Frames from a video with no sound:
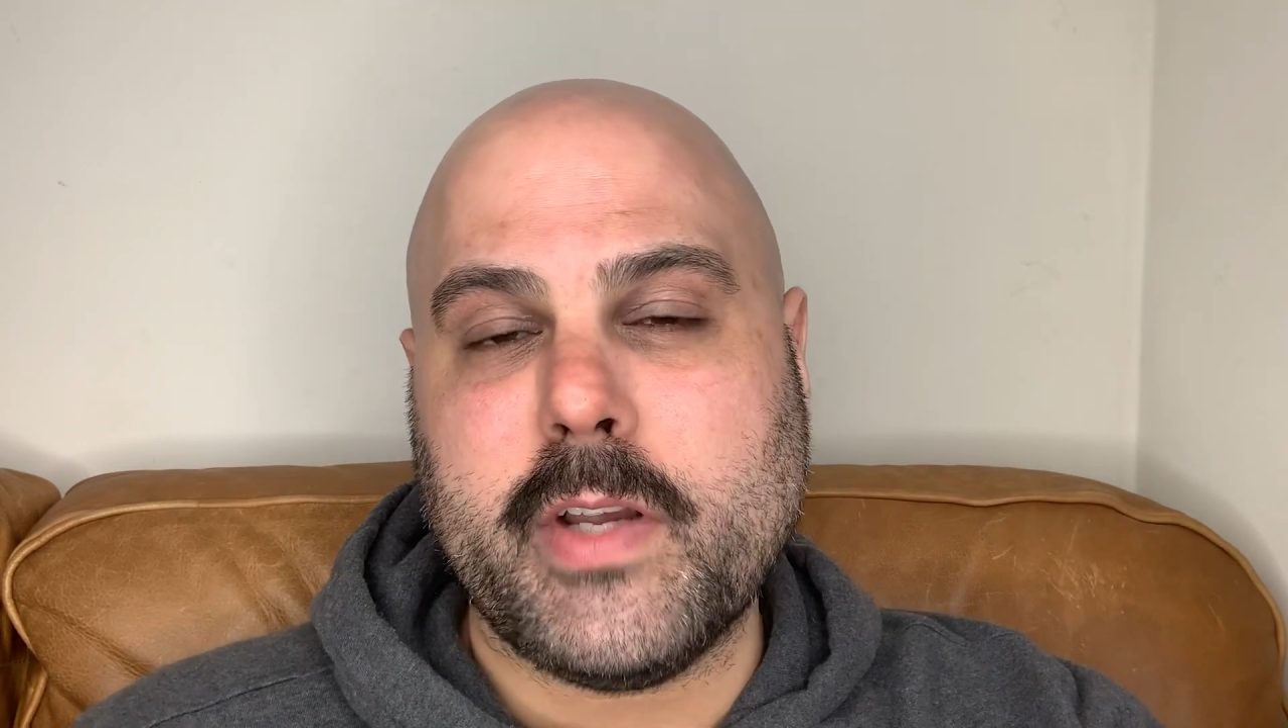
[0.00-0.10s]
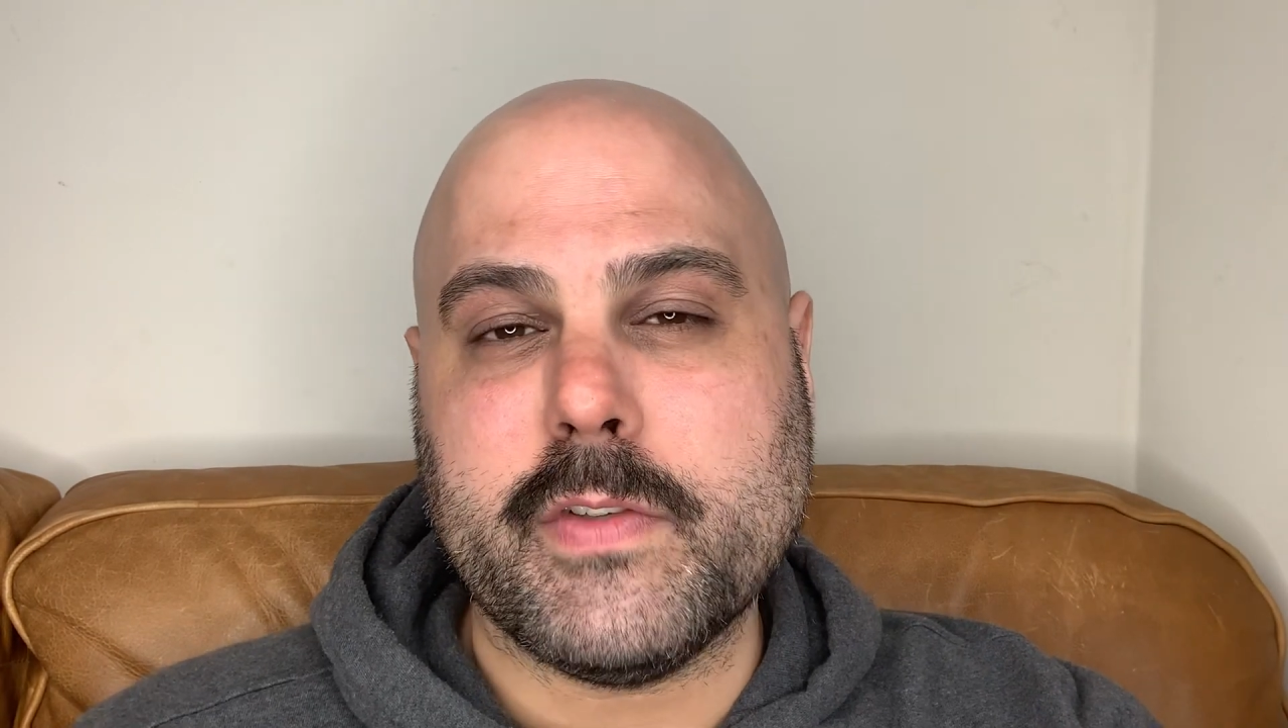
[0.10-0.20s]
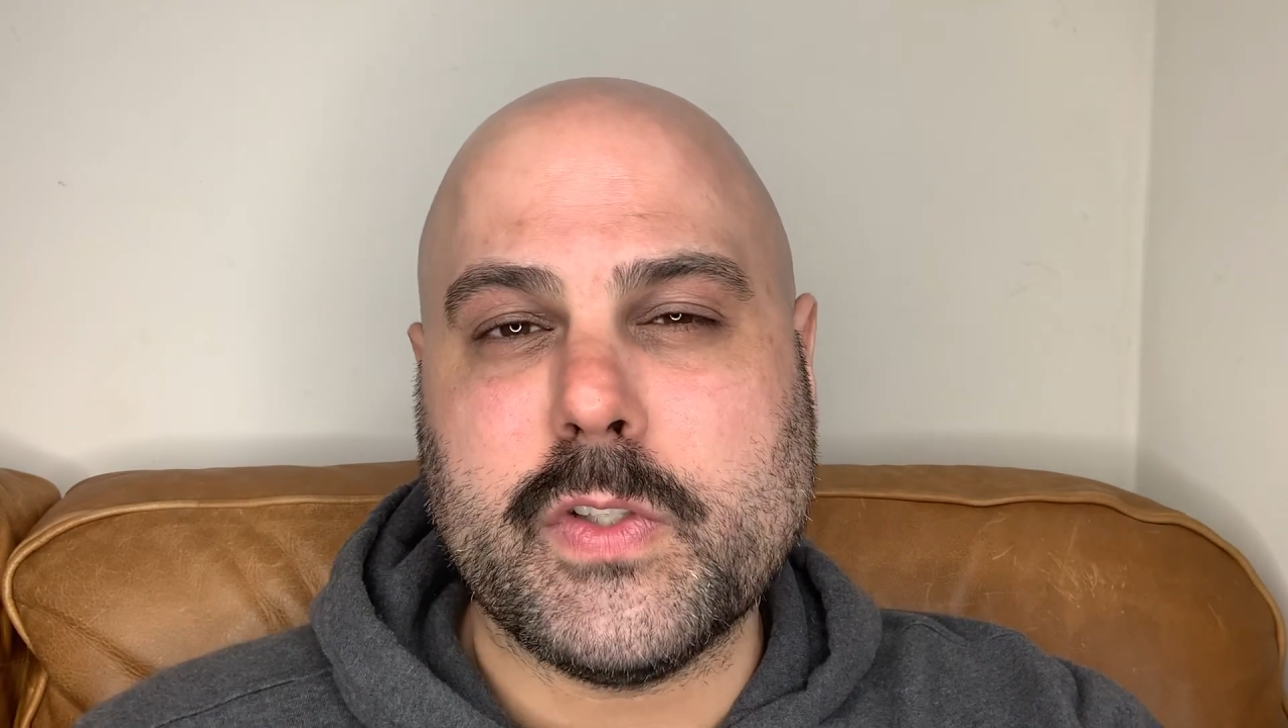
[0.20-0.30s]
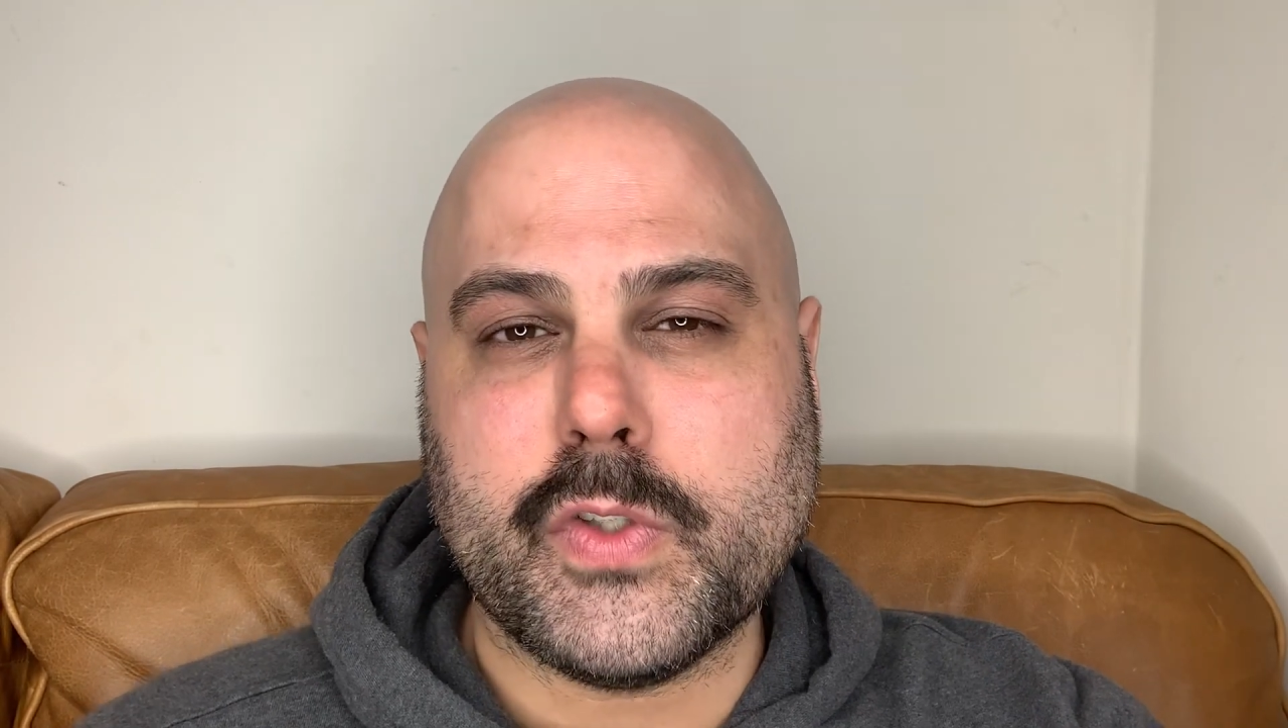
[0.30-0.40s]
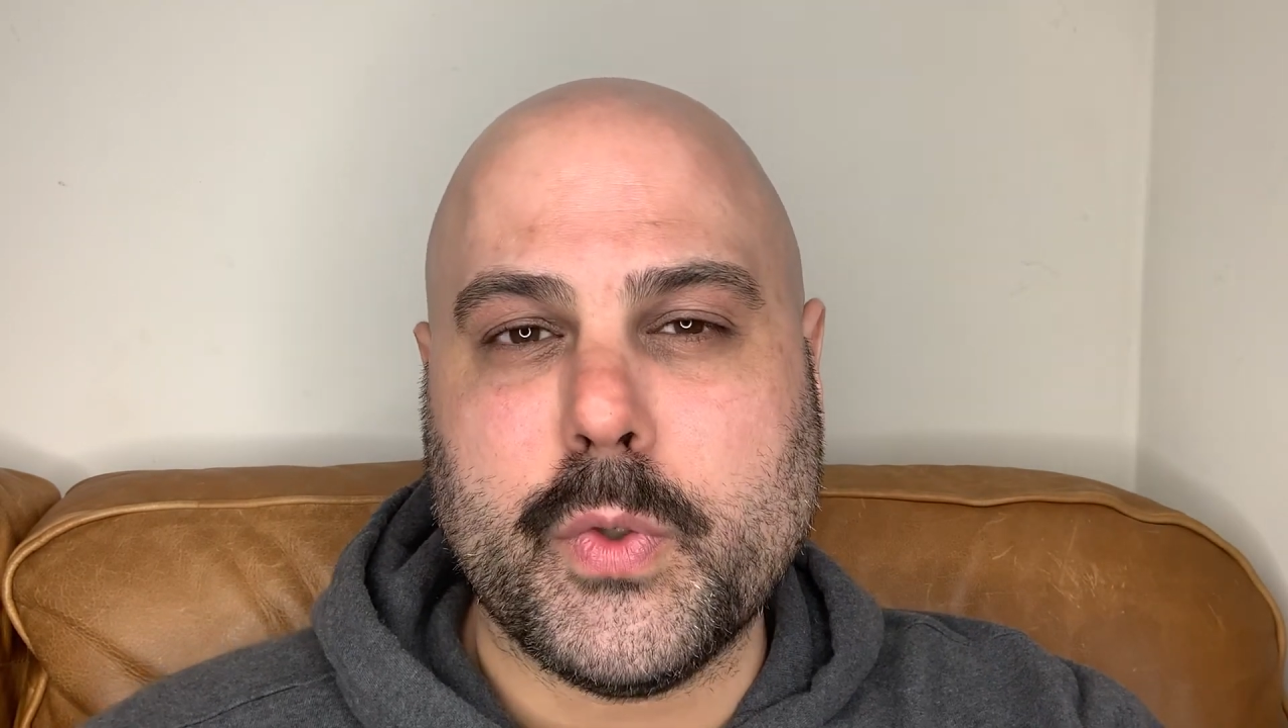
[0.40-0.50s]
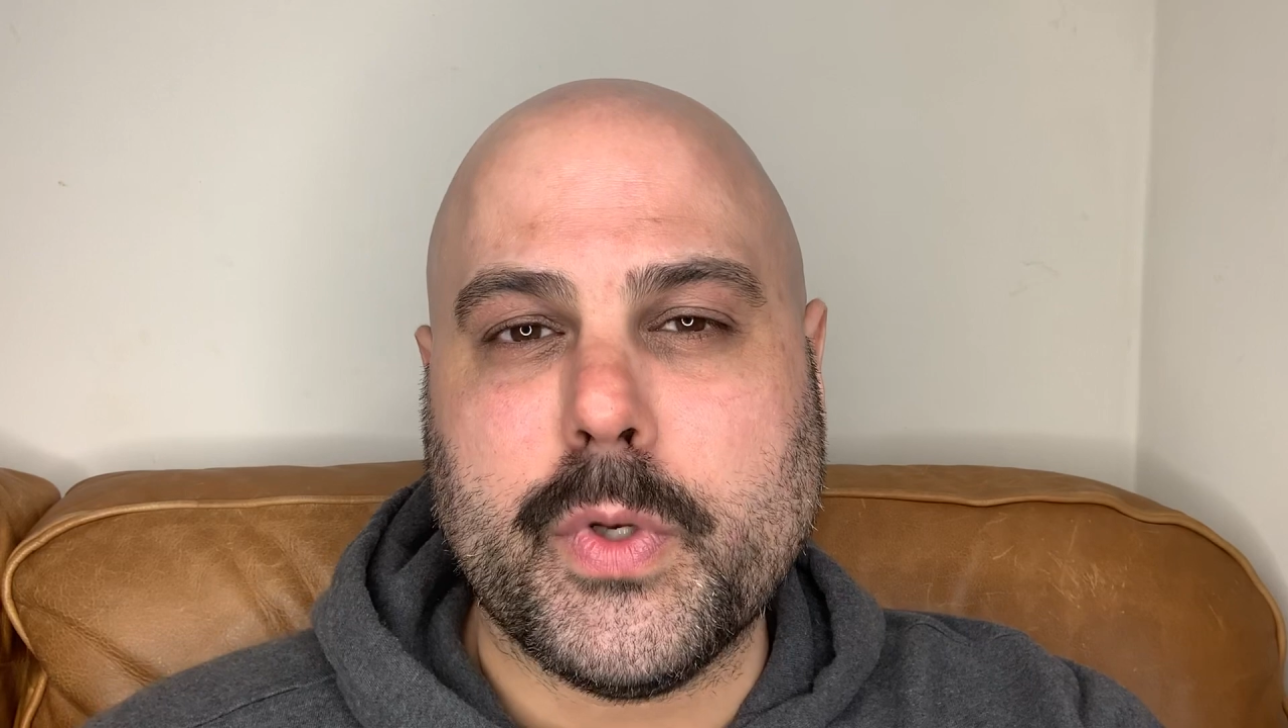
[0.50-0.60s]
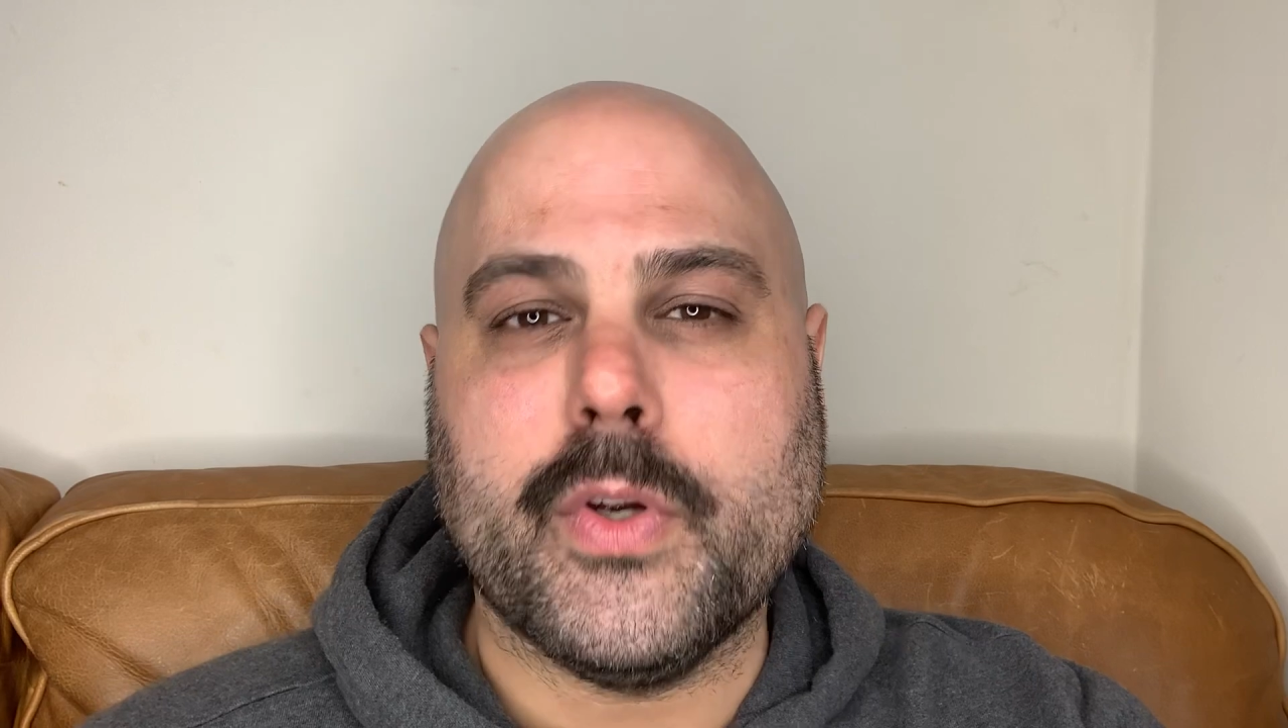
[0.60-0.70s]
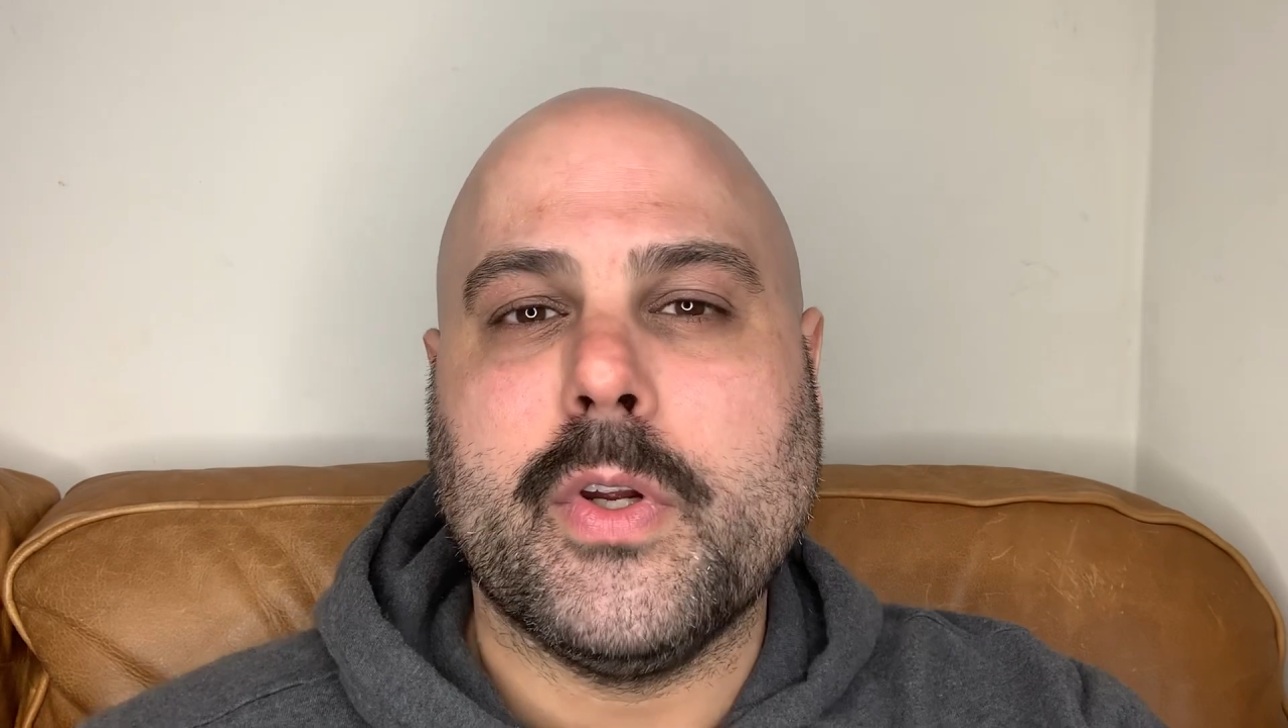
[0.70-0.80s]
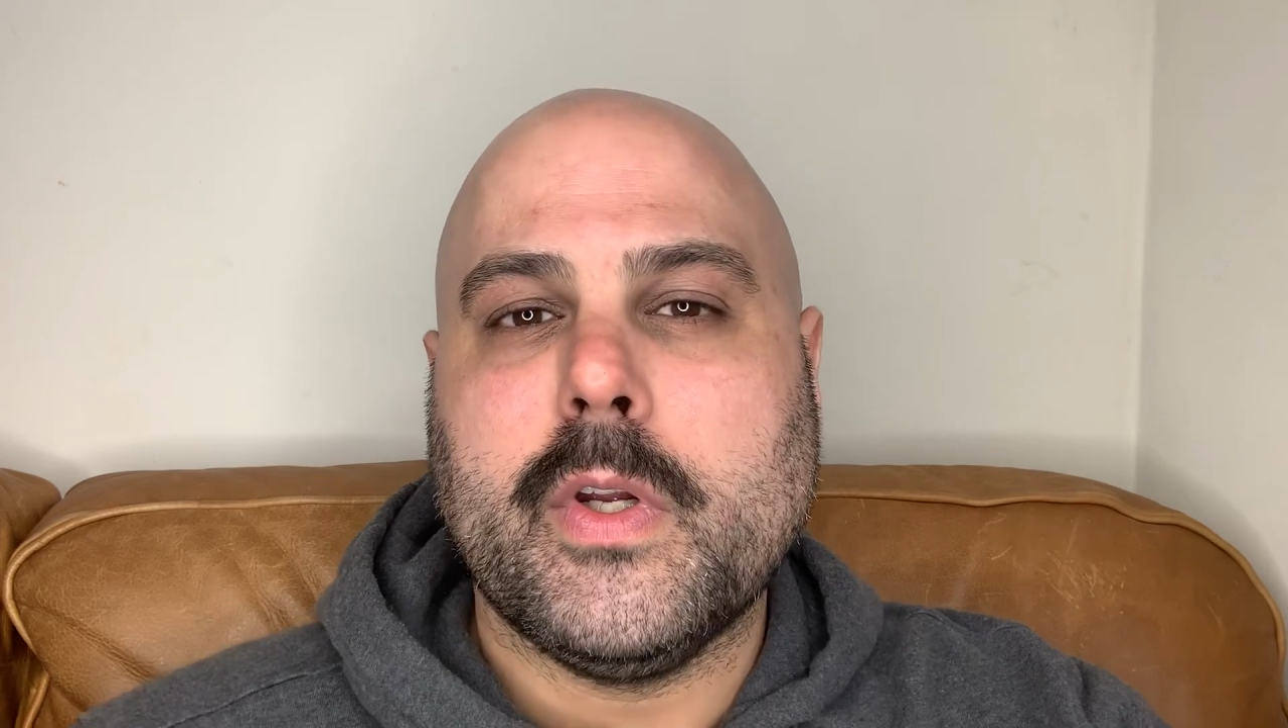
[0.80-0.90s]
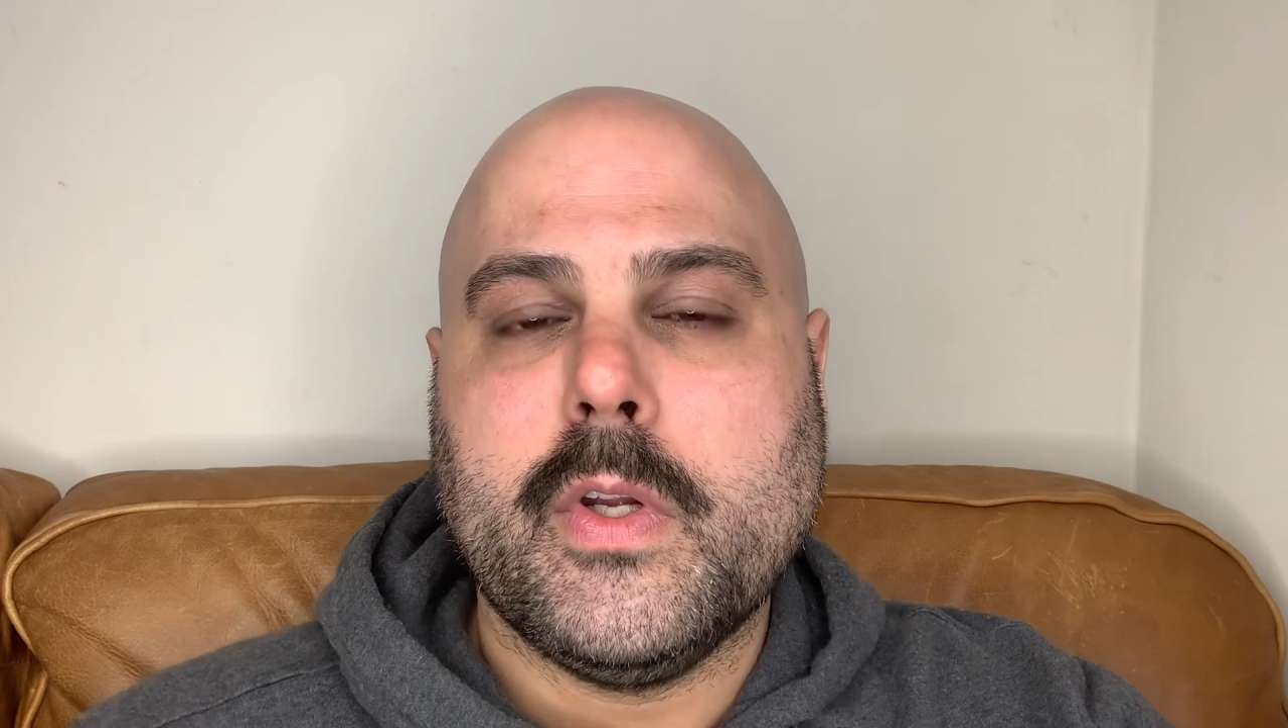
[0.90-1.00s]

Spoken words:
have a scooter.